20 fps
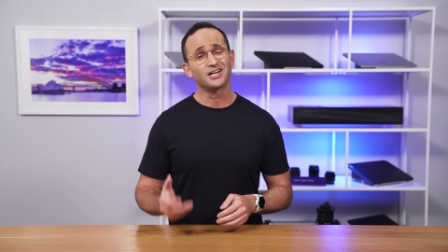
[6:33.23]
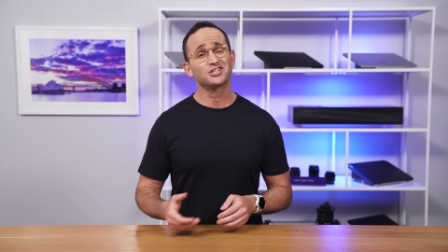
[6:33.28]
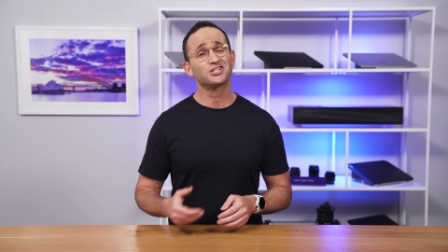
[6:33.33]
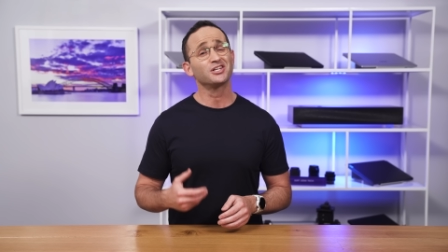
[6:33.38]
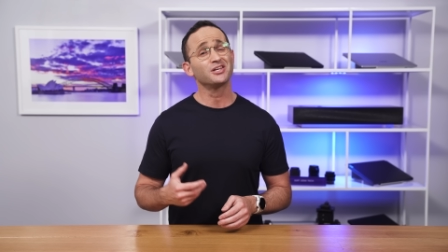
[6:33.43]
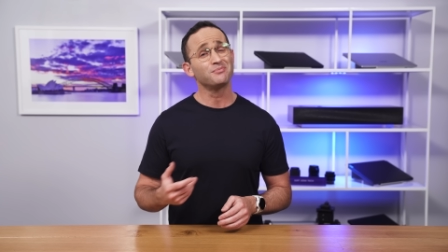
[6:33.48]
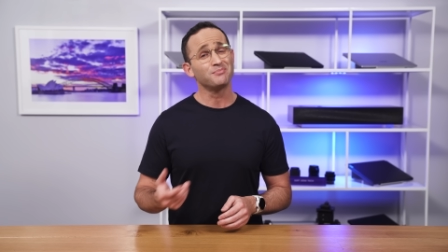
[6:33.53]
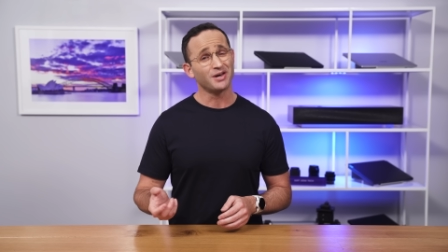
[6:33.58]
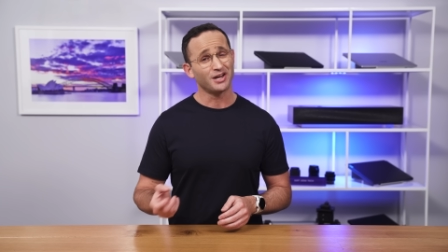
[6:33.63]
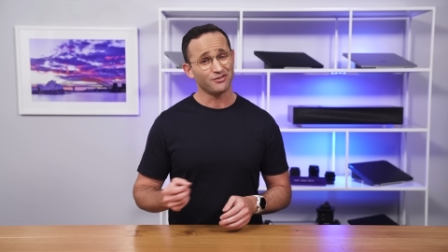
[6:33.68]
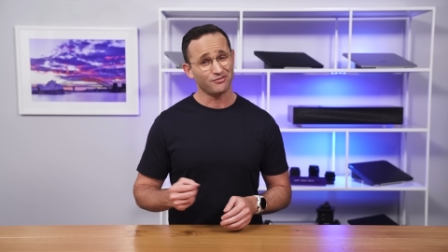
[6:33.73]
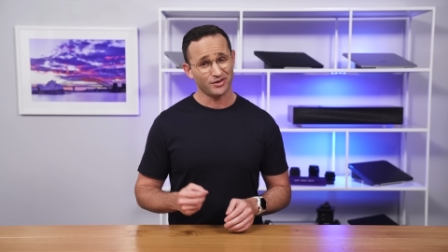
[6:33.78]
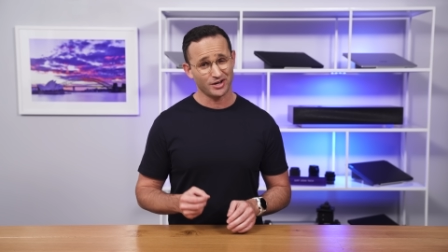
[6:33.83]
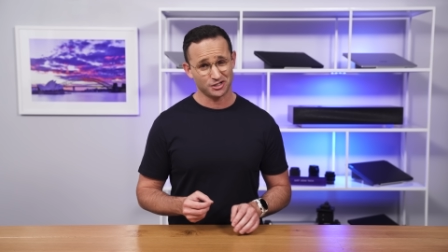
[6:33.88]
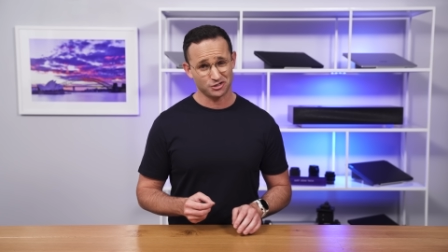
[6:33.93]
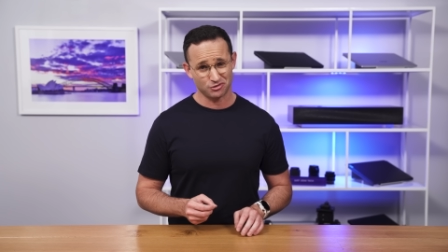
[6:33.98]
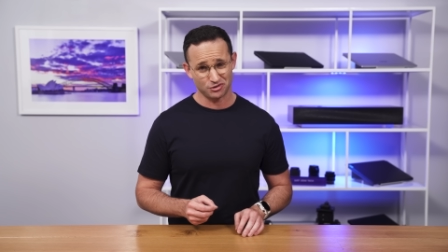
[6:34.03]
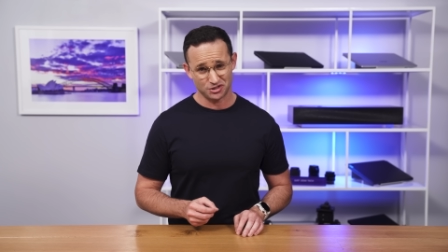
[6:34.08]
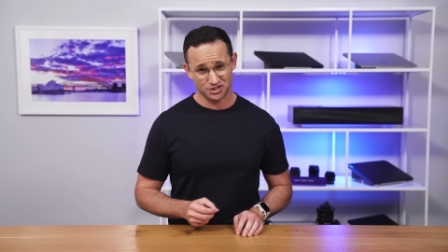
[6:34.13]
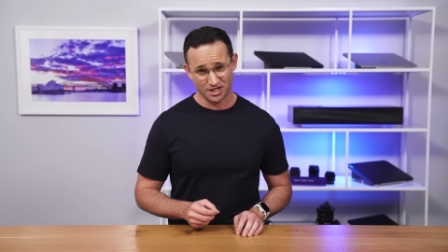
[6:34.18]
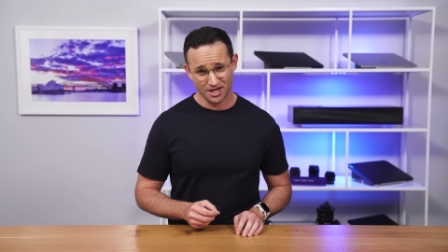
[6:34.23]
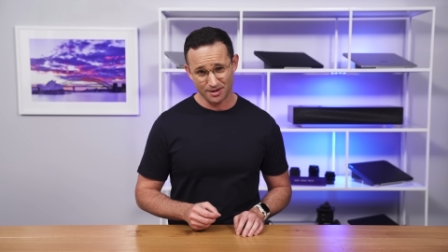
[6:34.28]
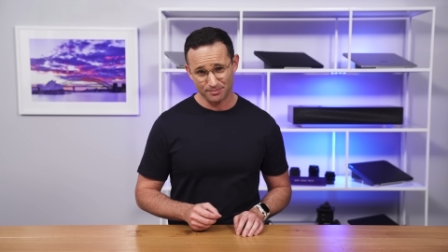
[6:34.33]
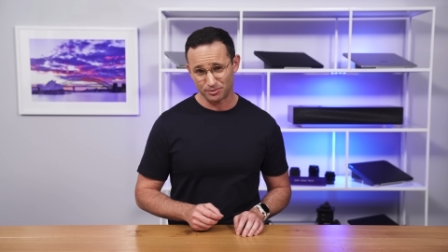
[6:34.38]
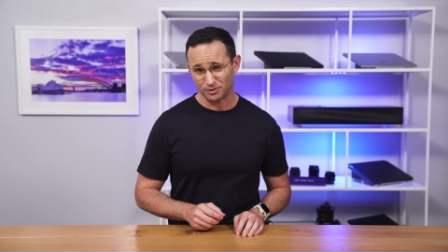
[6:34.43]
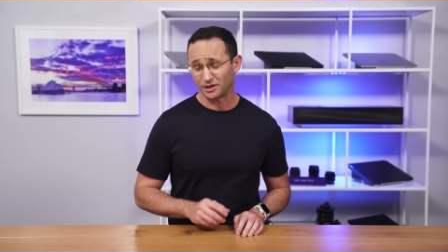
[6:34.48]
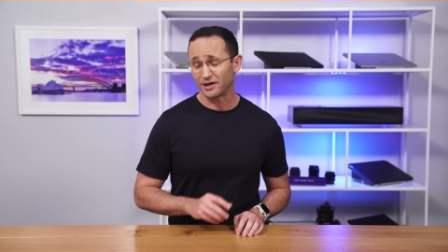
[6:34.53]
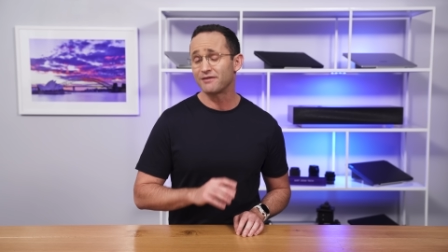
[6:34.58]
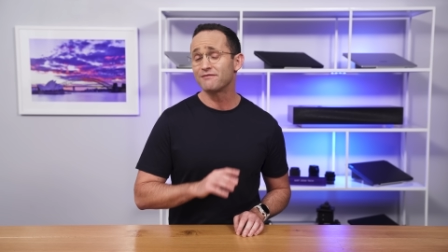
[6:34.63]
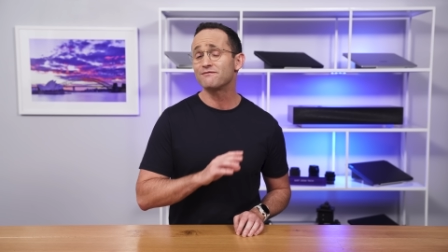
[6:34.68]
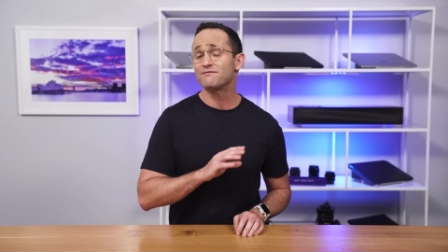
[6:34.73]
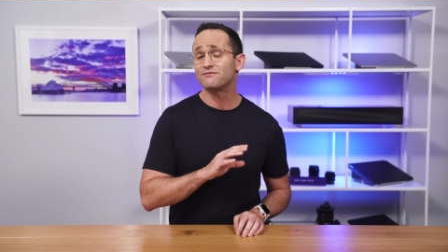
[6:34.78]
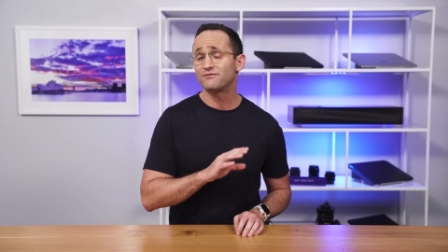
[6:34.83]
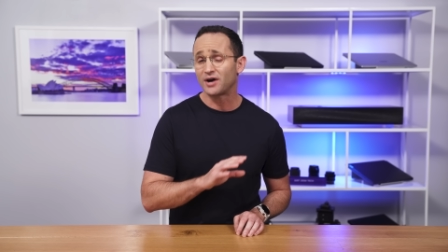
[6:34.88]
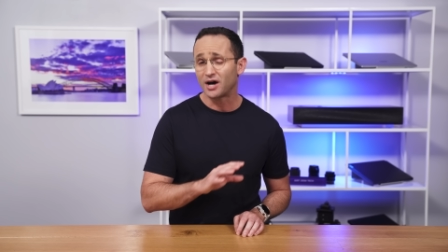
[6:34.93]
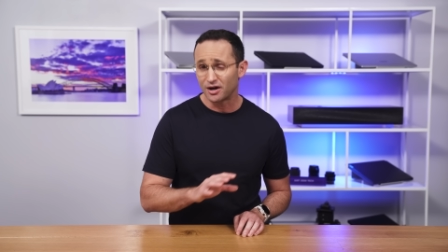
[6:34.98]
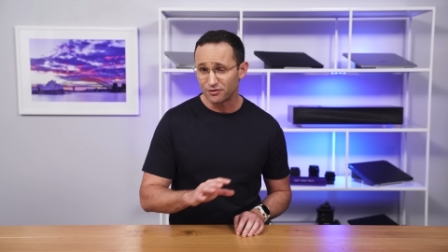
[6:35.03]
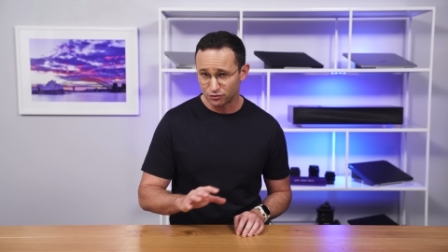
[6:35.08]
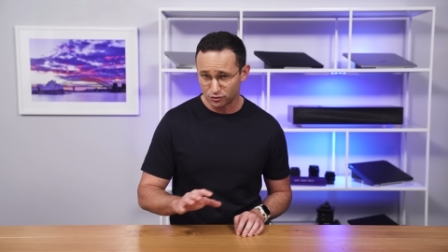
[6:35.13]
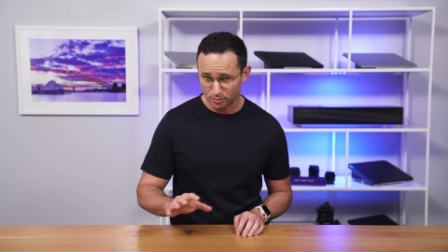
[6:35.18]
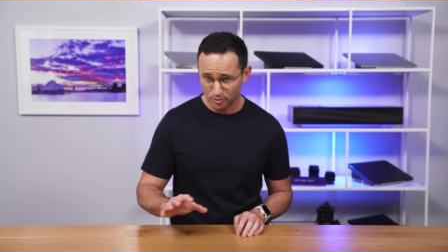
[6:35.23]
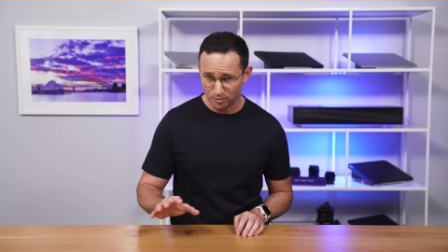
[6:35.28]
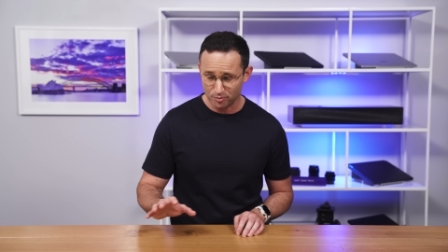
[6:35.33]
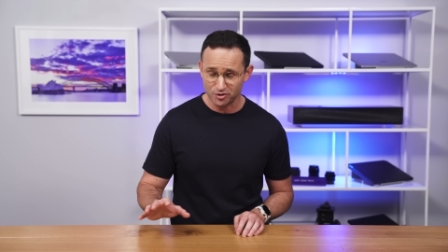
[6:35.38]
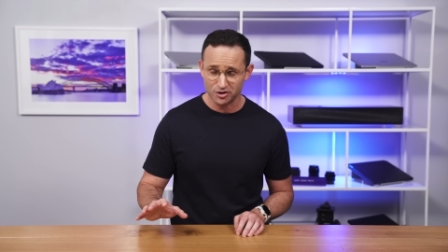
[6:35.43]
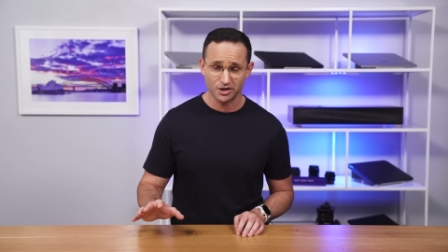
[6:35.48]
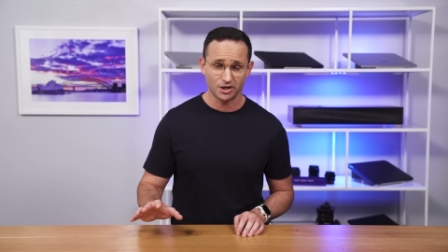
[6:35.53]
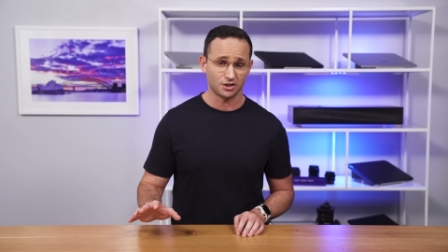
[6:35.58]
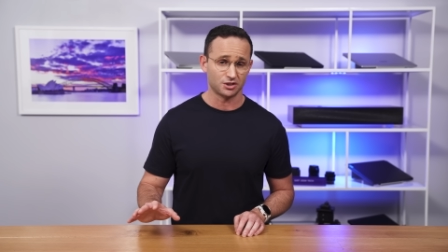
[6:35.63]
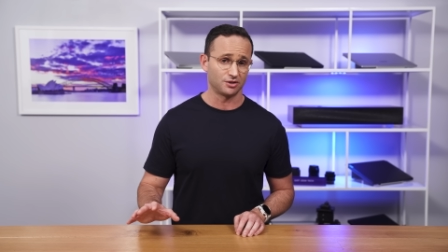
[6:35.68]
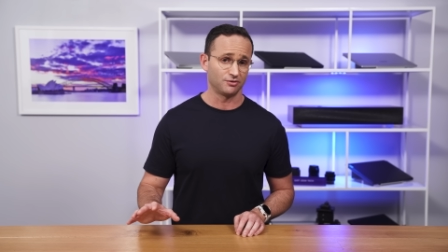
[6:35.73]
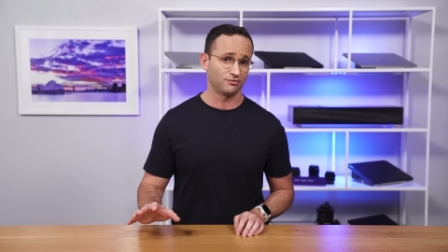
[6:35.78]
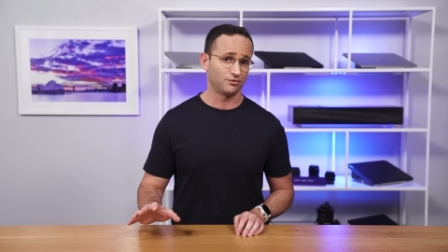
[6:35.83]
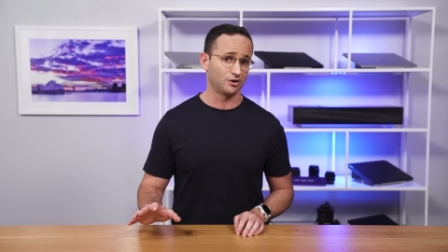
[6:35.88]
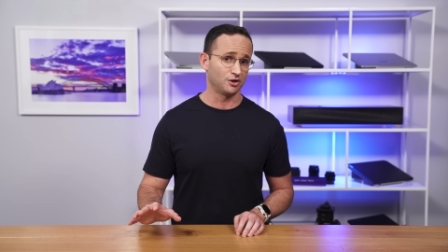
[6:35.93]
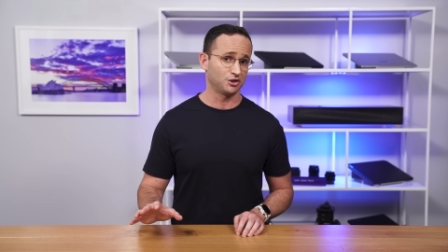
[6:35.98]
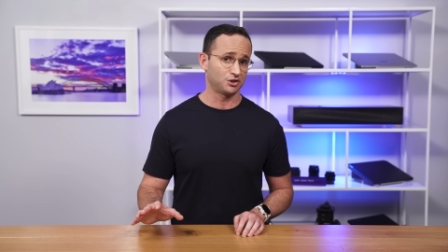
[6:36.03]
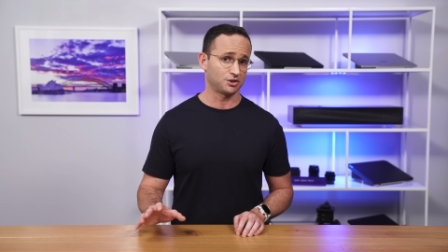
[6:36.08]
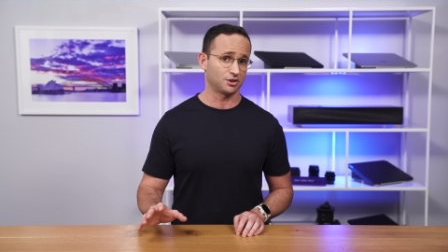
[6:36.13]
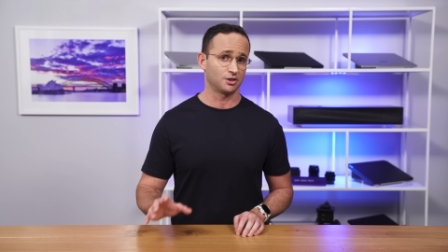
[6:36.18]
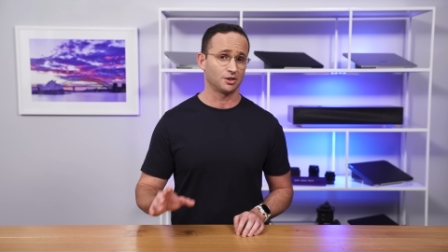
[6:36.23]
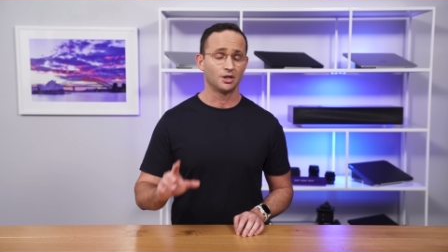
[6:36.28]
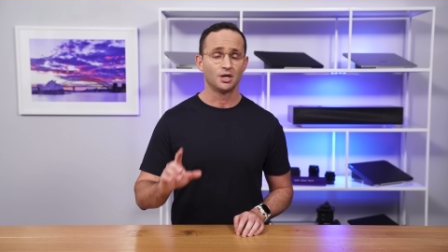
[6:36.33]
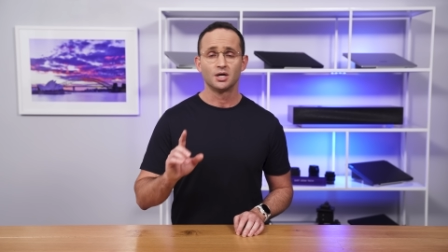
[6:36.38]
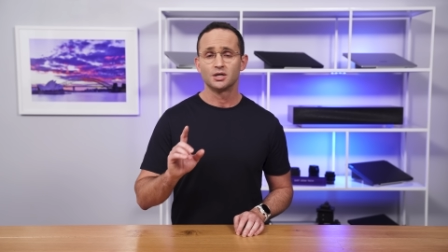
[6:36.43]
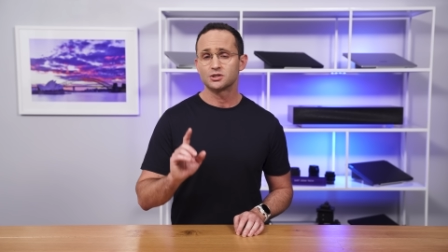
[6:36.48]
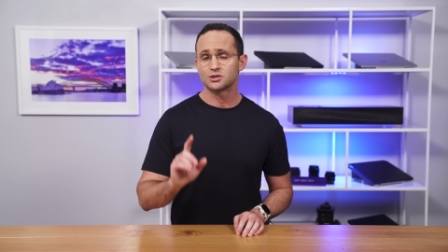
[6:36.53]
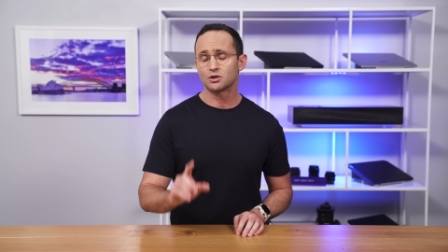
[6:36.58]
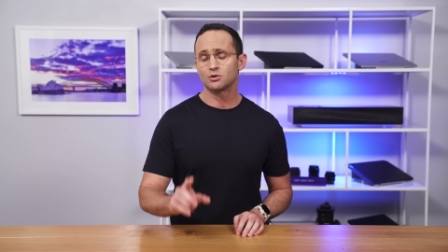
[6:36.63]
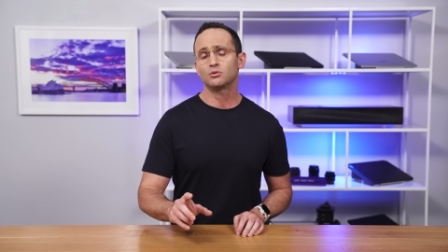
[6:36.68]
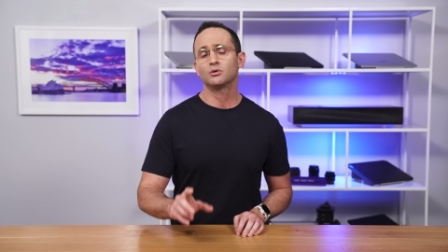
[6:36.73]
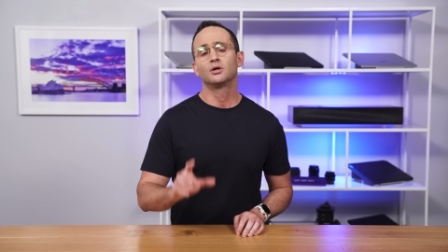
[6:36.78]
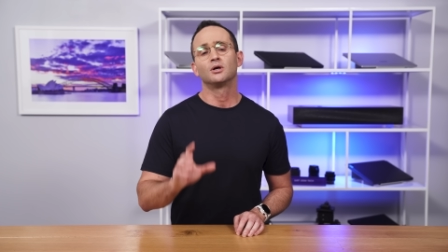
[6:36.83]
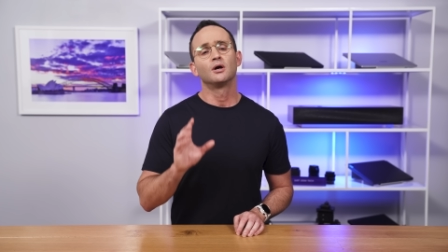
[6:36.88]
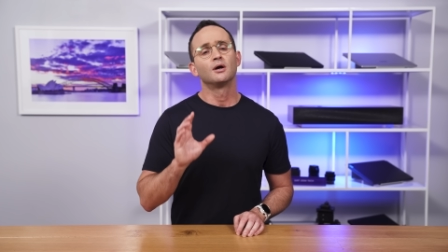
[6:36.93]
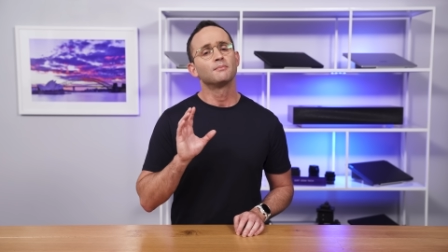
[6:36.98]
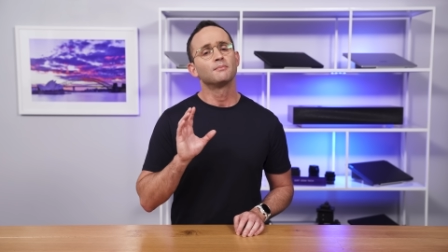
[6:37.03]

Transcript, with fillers: actually a manufacturer's sample and far from a production version, so